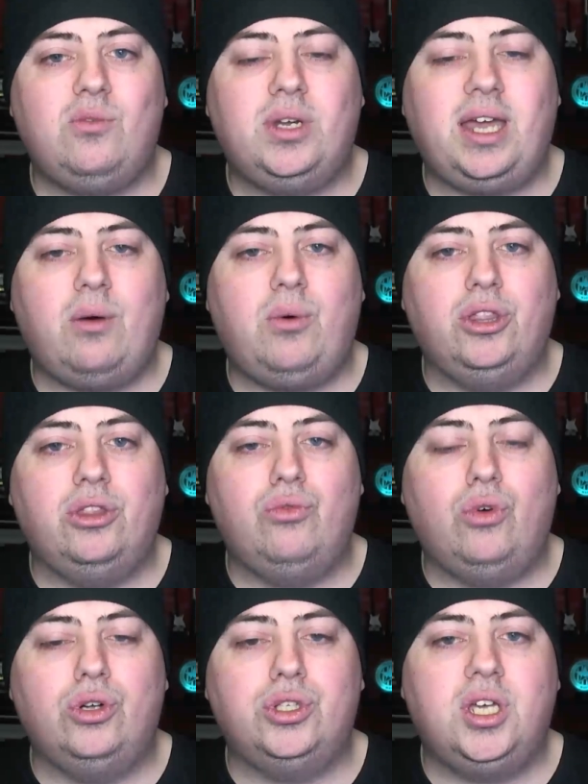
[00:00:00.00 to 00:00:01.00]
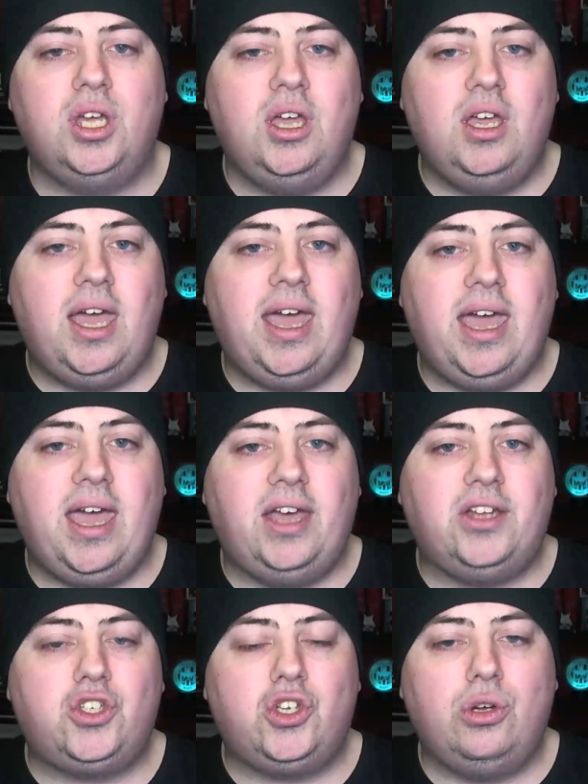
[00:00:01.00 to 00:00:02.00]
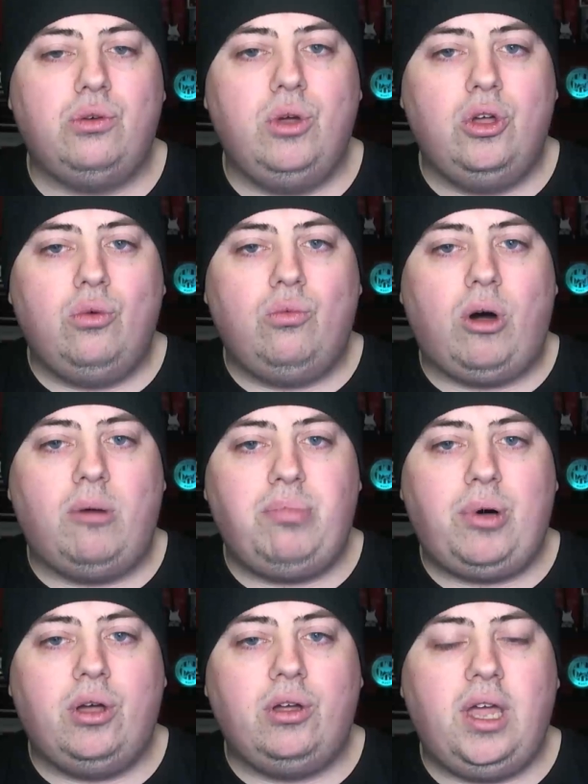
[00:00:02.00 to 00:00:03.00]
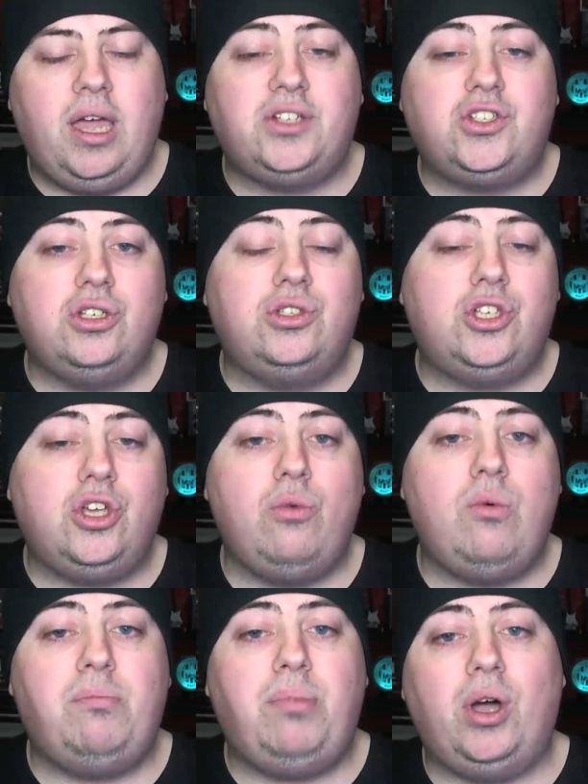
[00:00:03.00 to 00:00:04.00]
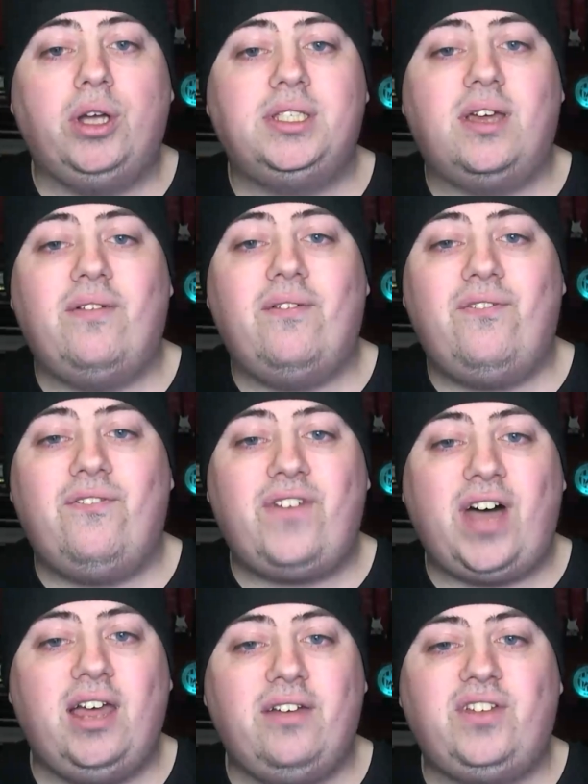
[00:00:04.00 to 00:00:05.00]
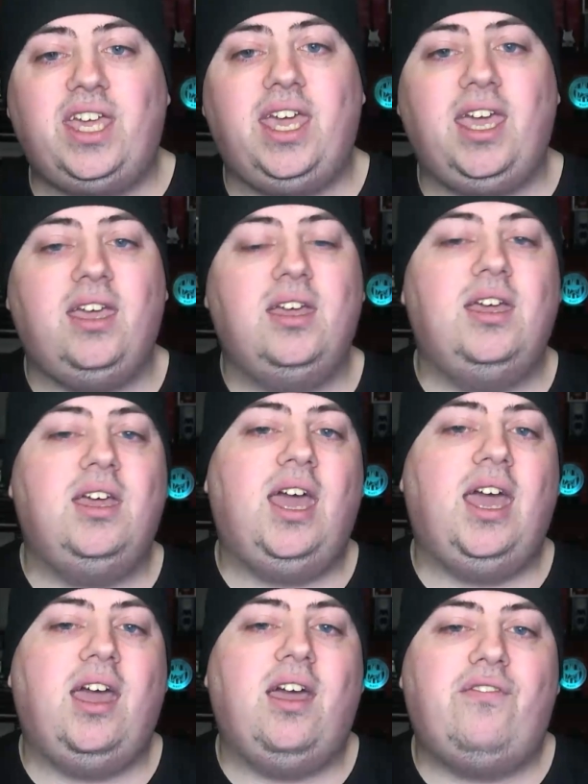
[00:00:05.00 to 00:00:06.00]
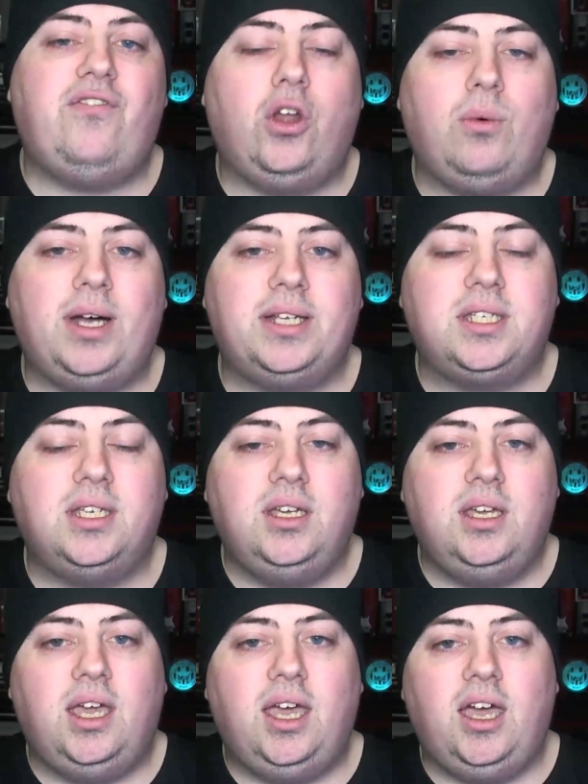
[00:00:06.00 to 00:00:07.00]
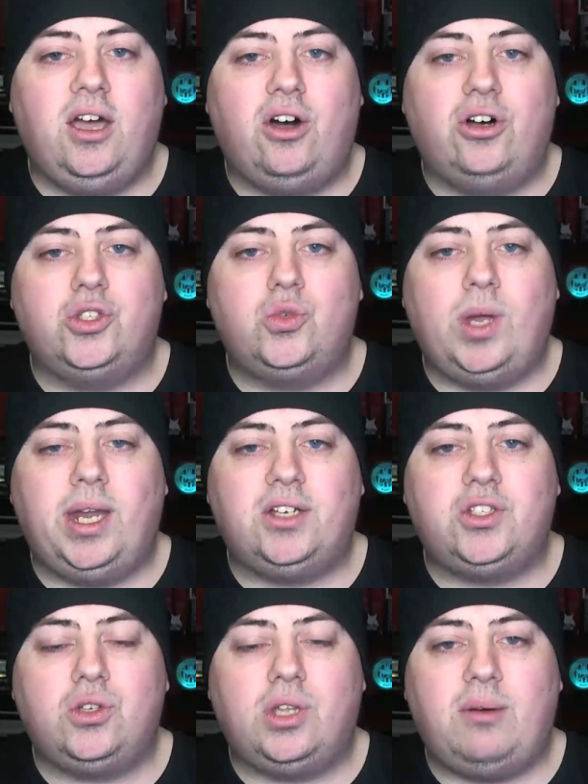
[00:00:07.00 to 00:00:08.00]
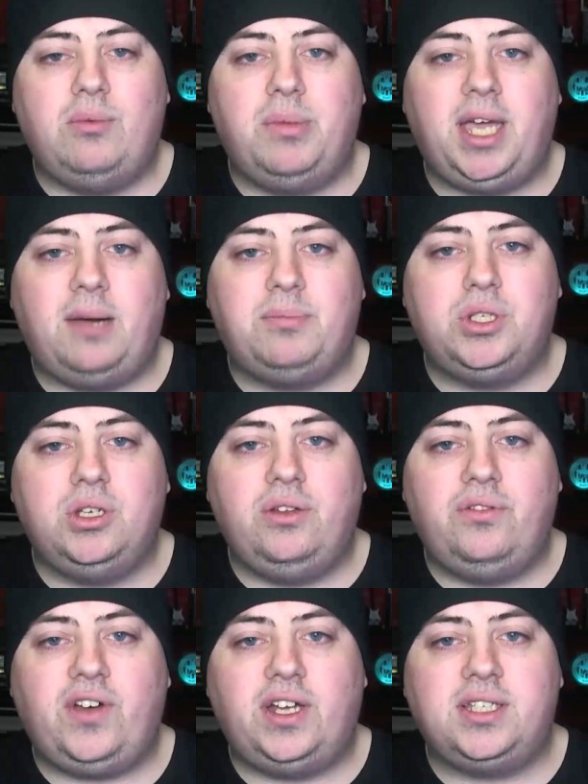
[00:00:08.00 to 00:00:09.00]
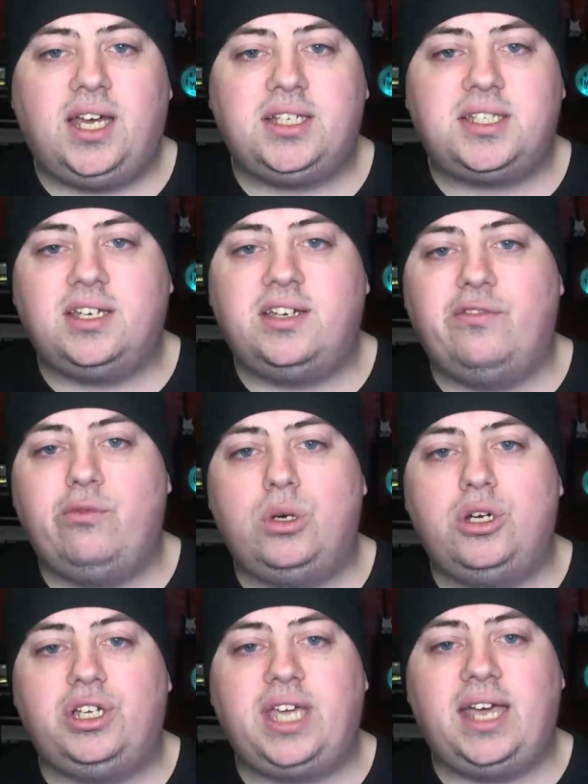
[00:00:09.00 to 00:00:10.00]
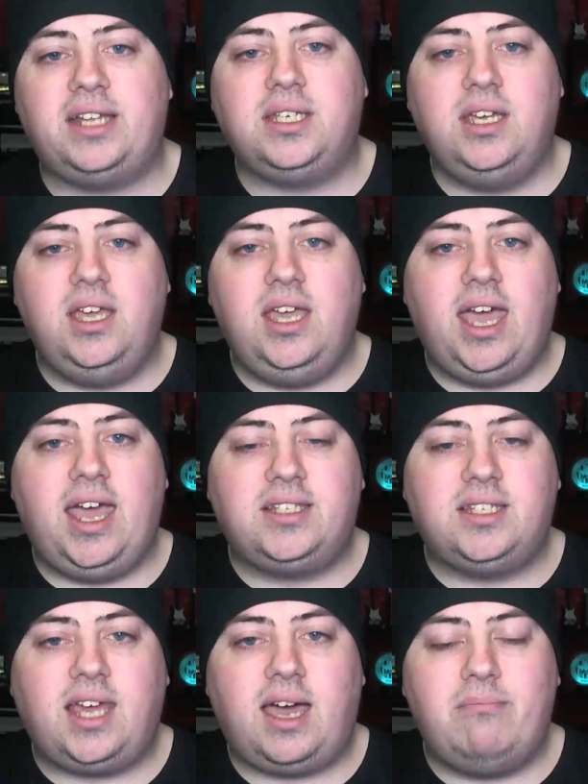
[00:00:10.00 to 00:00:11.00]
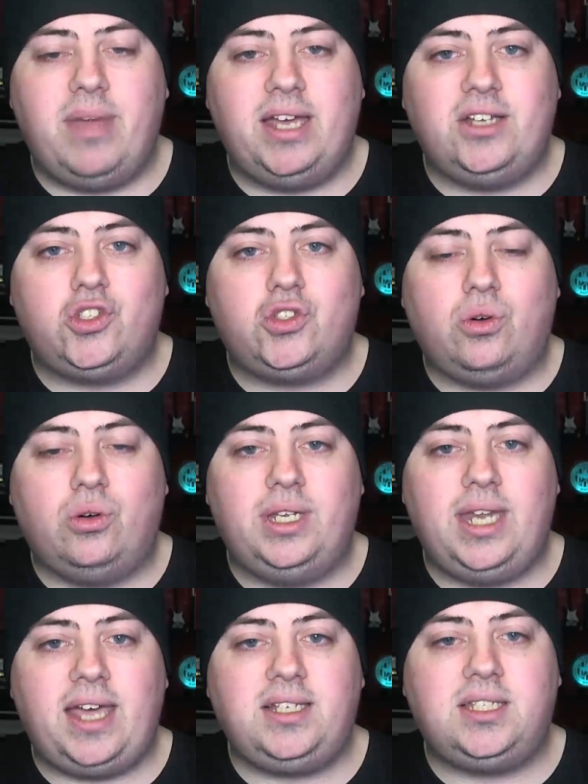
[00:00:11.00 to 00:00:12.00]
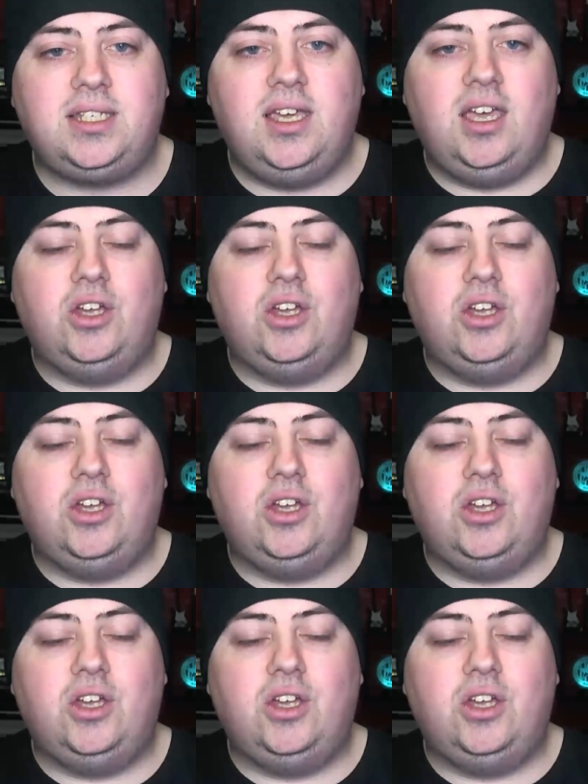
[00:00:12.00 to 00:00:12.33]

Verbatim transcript: We're now on the road uh, to one po uh, to two point five K uh, followers uh, on Twitter, so that would be absolutely fantastic if we could get uh, to that milestone next.